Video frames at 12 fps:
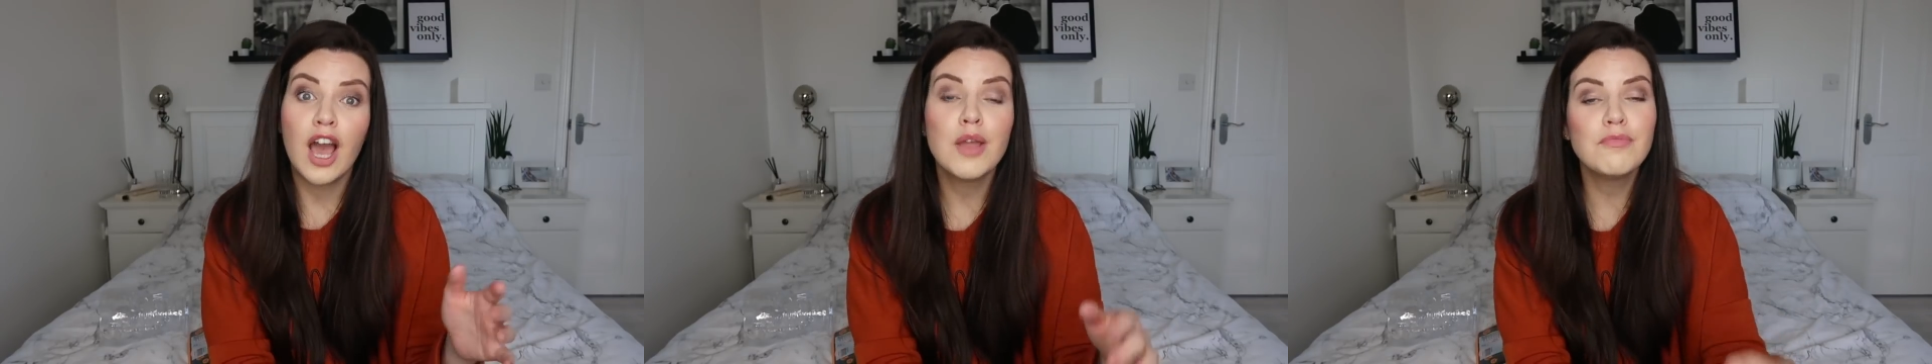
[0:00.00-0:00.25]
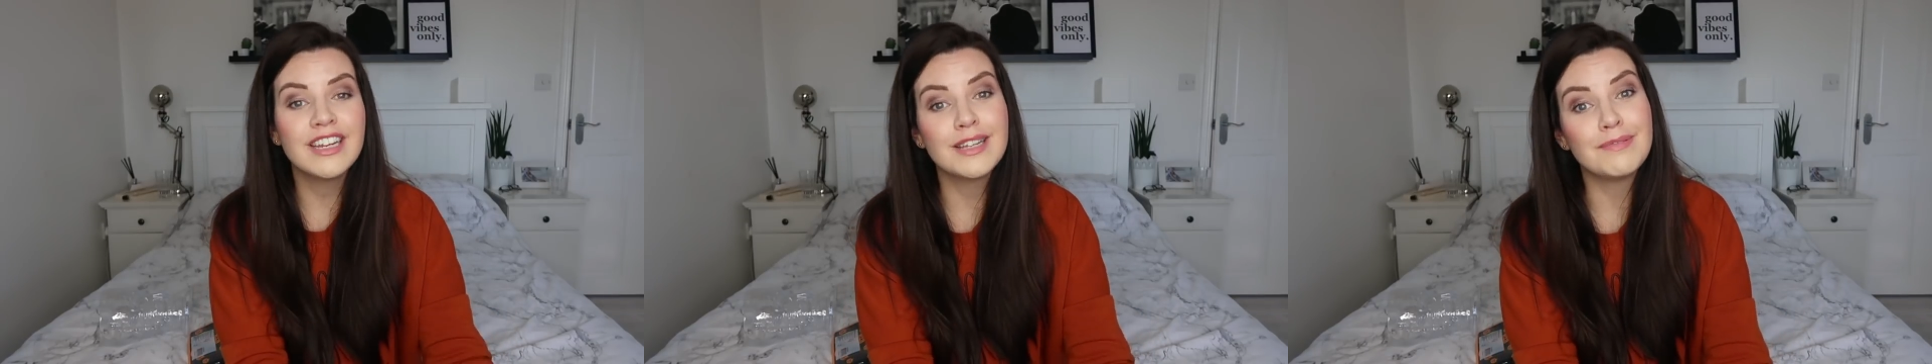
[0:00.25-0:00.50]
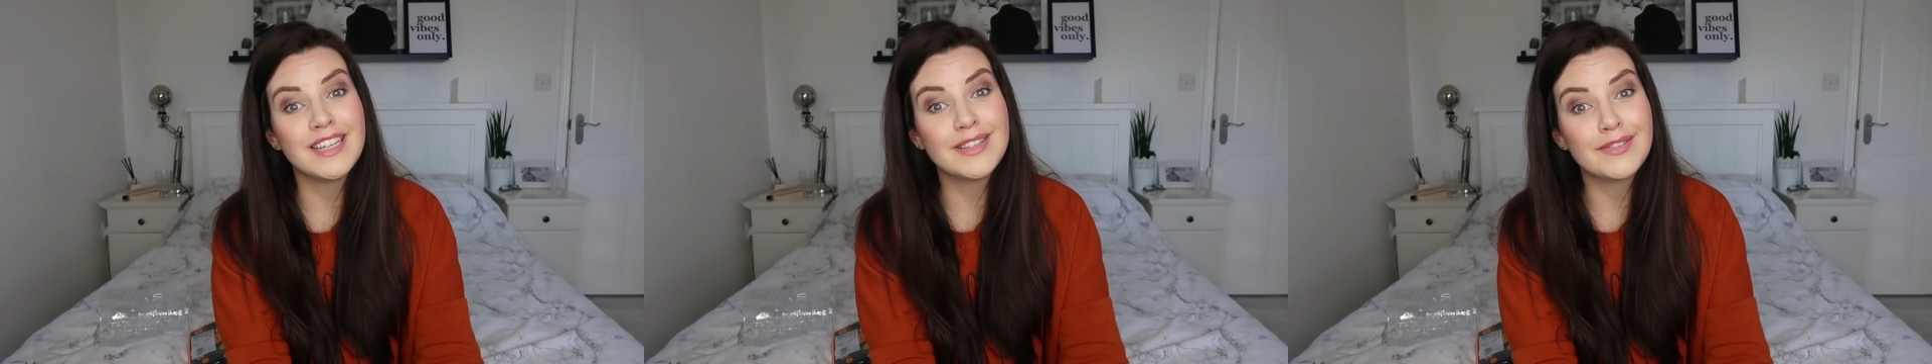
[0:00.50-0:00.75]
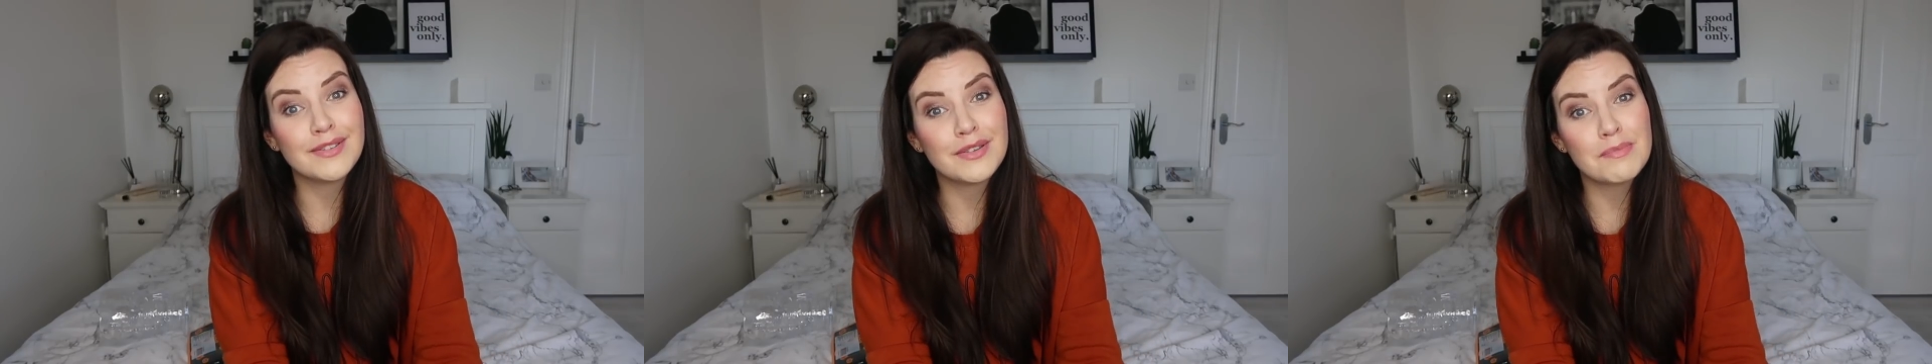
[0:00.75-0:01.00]
I'm really
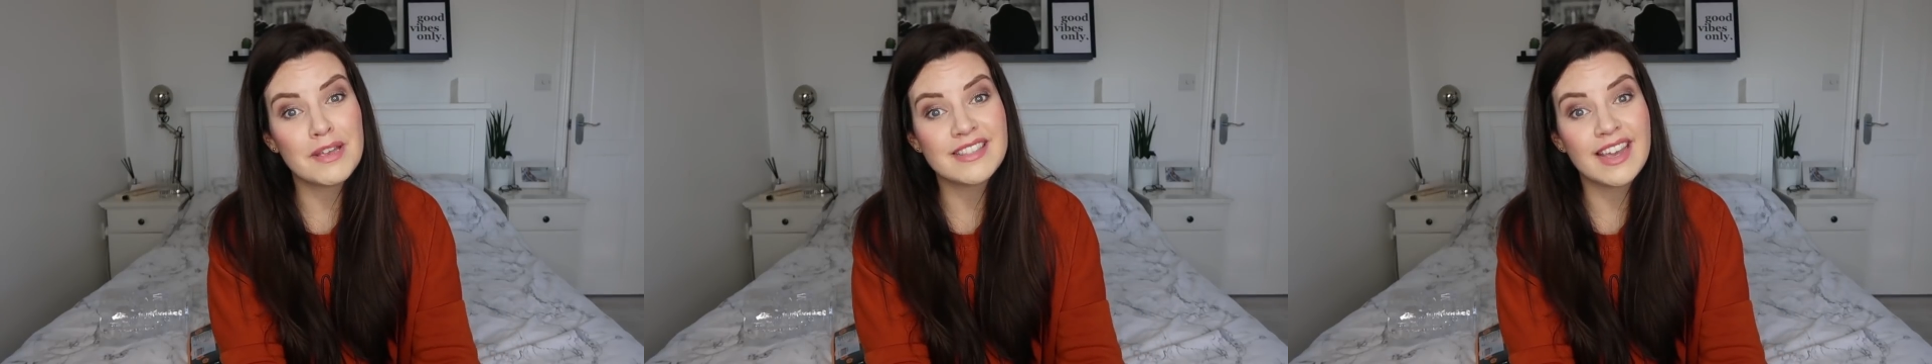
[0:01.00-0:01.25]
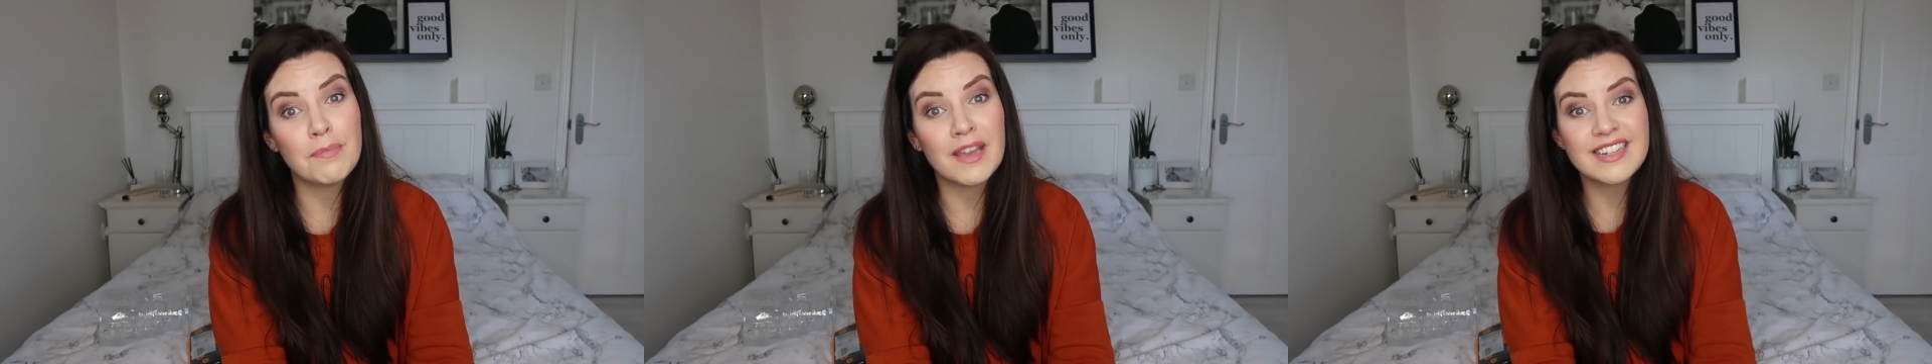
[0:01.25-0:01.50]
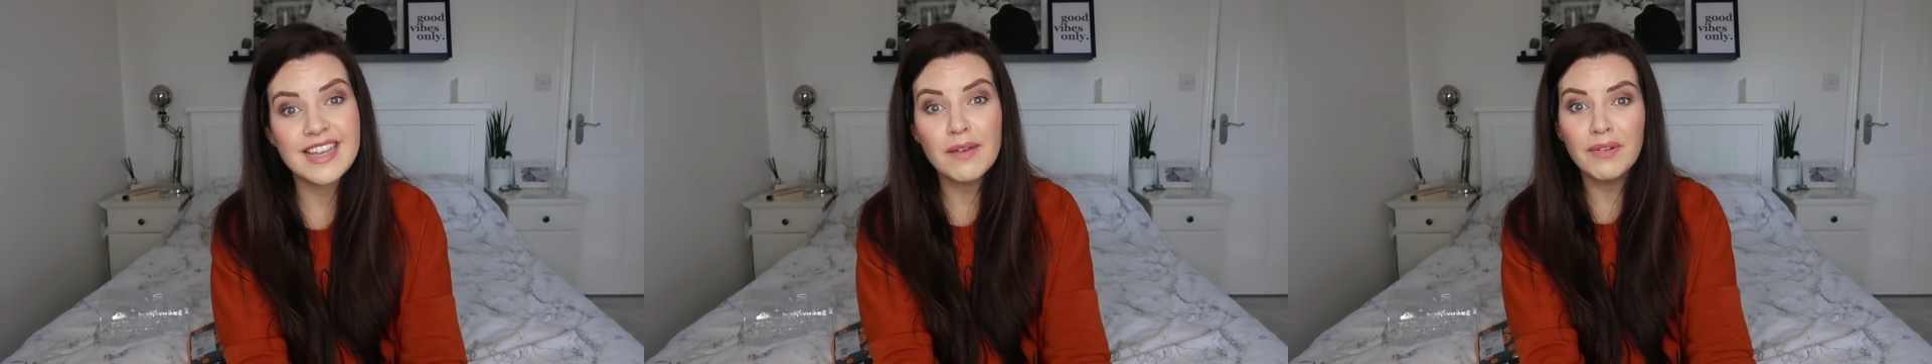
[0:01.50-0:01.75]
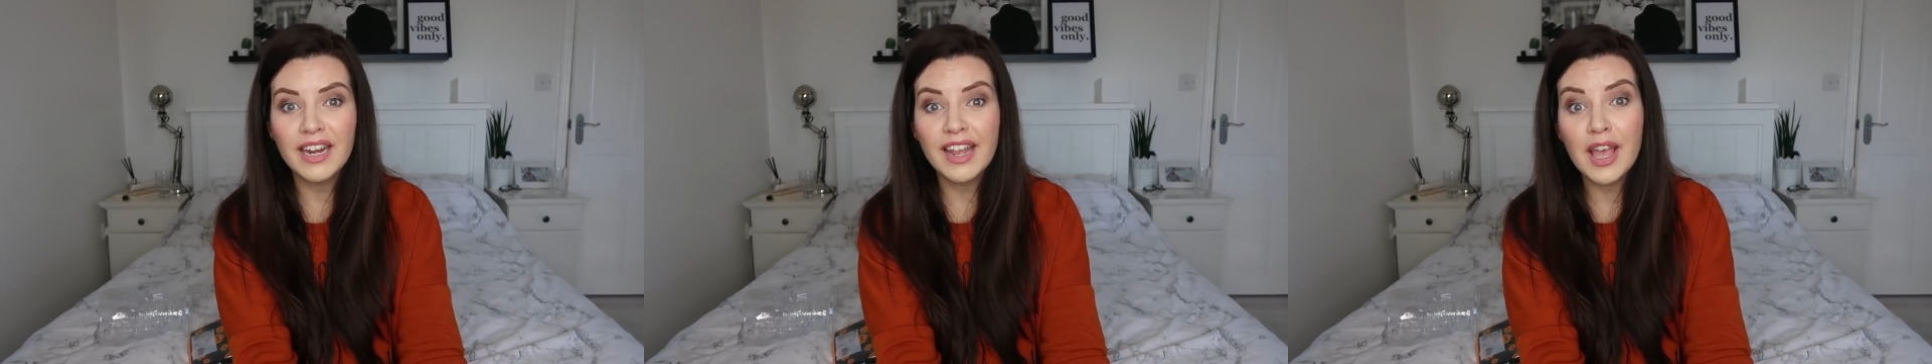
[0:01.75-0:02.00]
pleased with all the bits that I picked
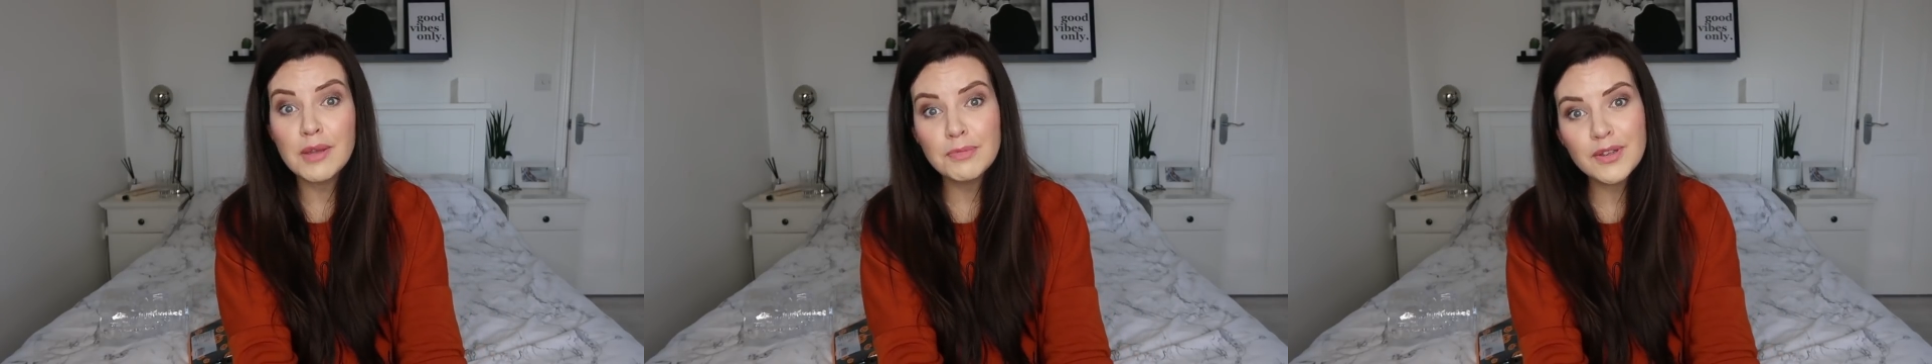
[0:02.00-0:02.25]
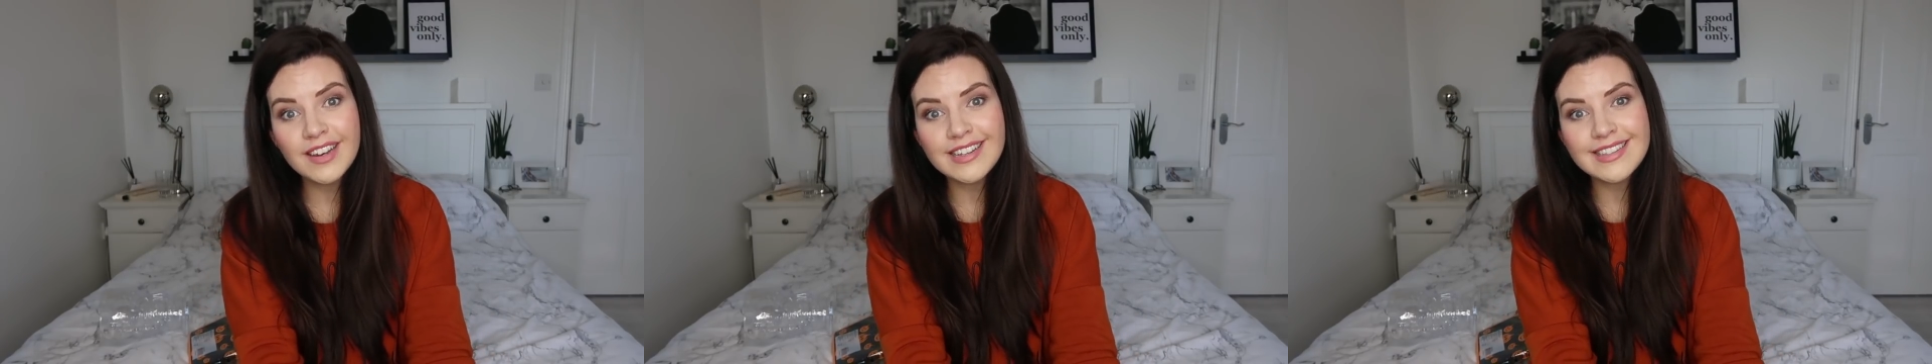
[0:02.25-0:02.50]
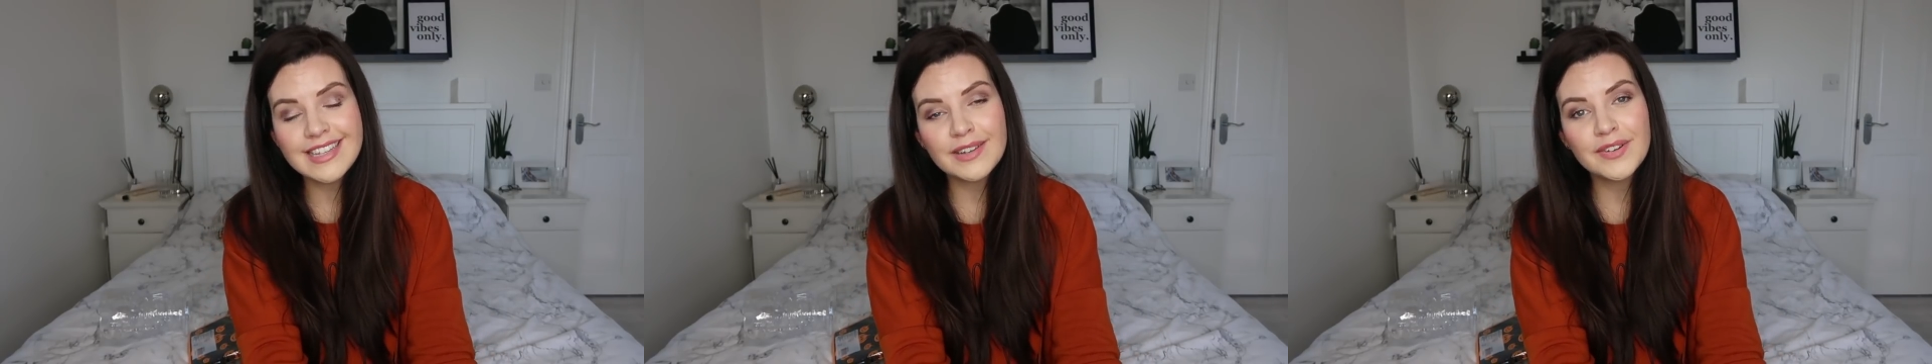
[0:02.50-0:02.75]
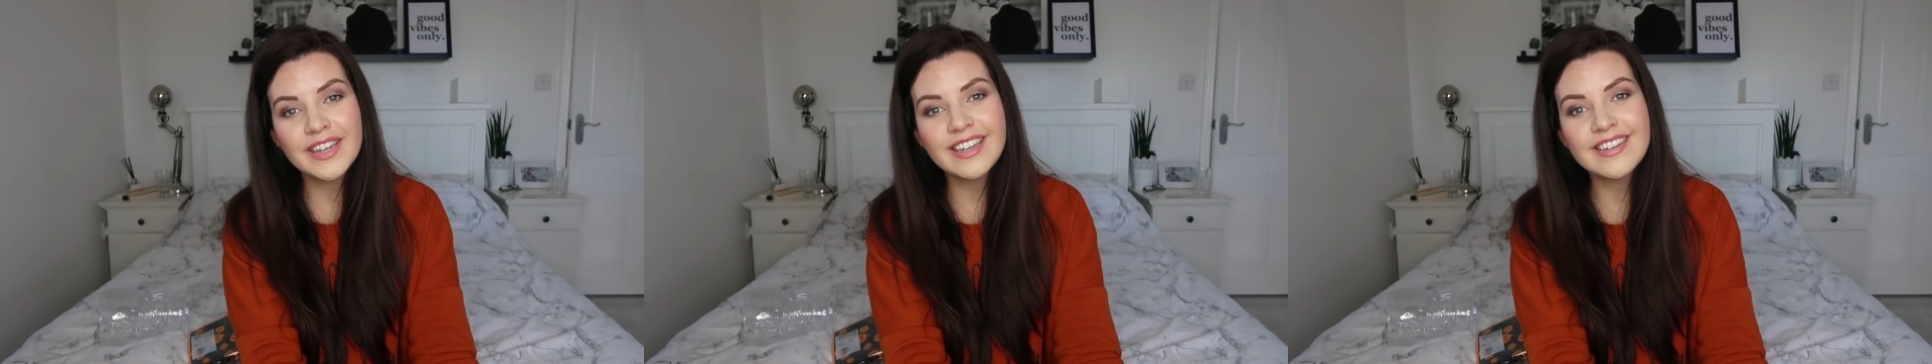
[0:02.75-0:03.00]
up, and I hope you liked
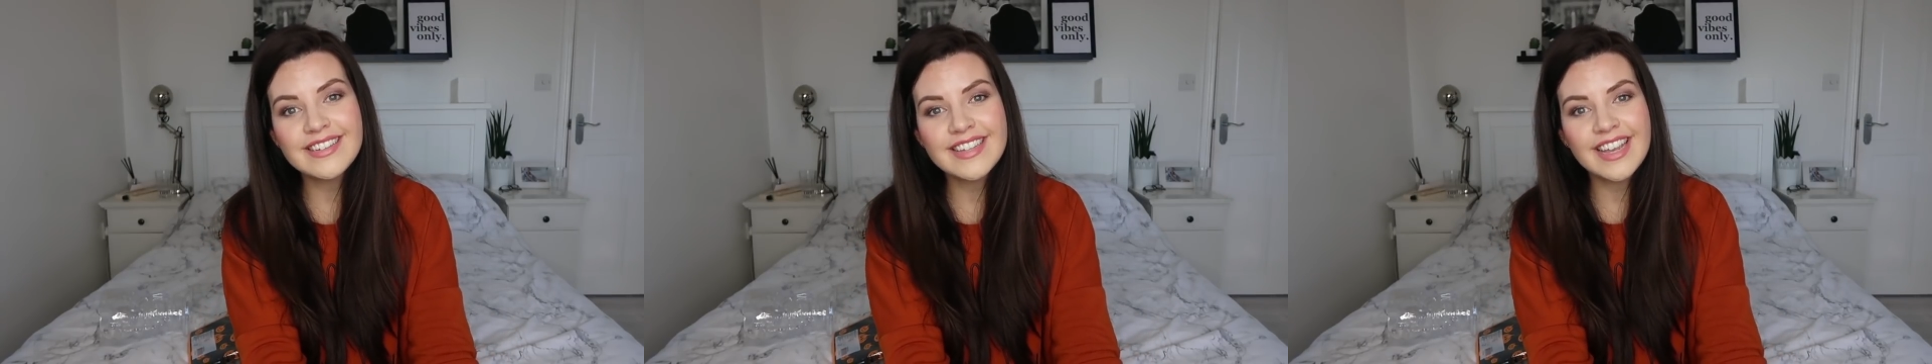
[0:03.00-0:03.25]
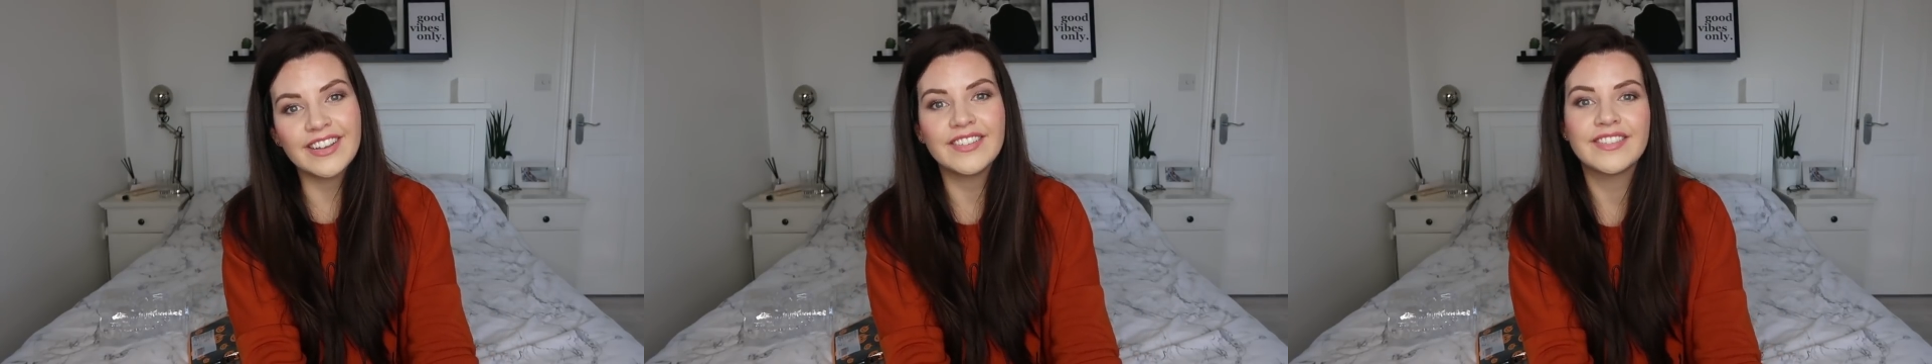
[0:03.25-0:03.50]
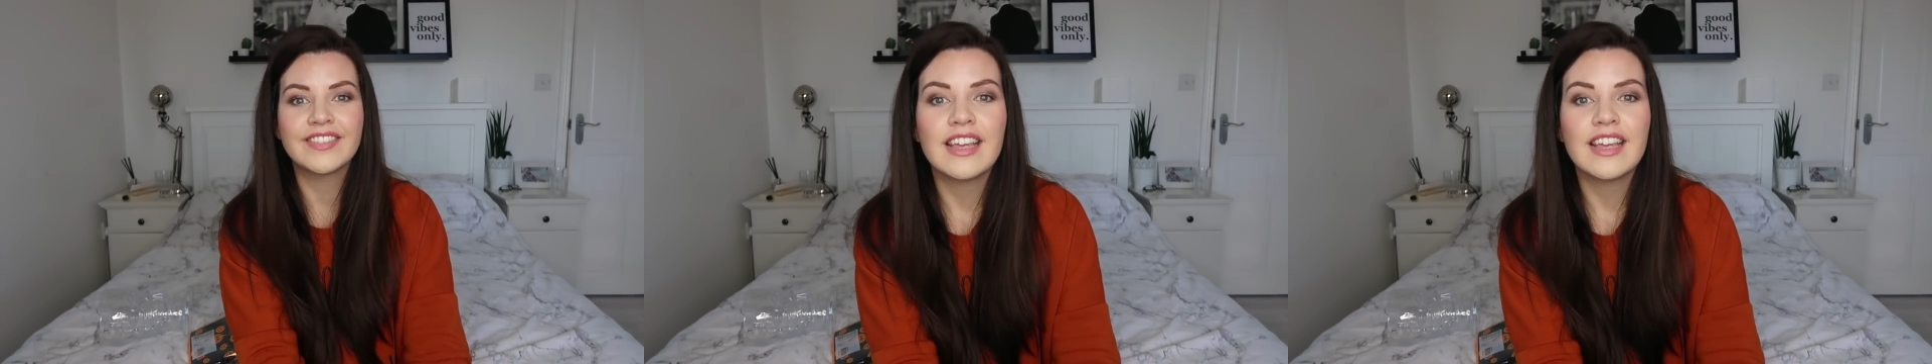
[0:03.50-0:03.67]
seeing what I got too.